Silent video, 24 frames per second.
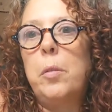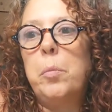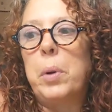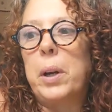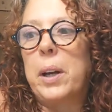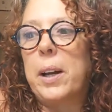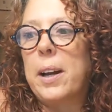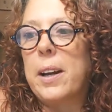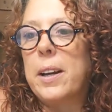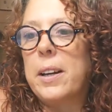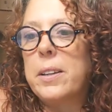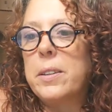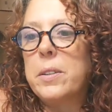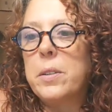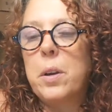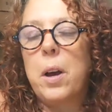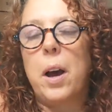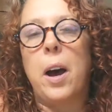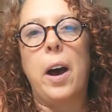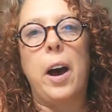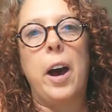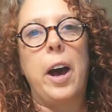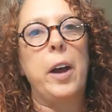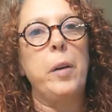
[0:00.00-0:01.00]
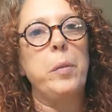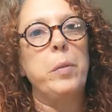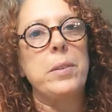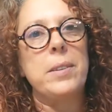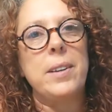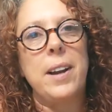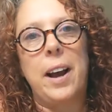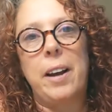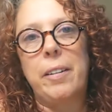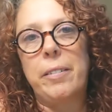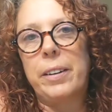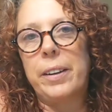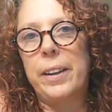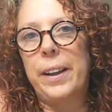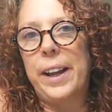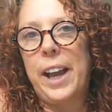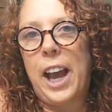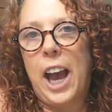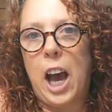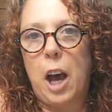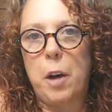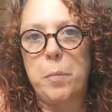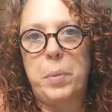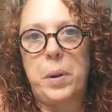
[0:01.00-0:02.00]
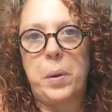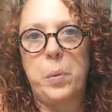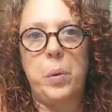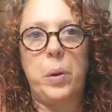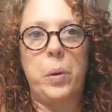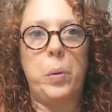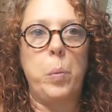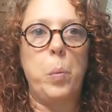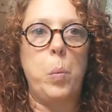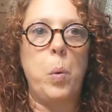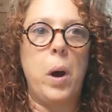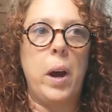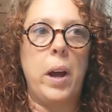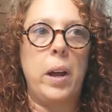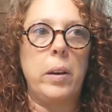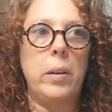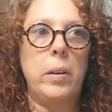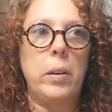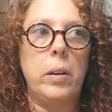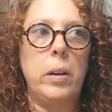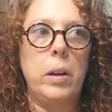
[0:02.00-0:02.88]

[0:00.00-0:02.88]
because I was not really happy with what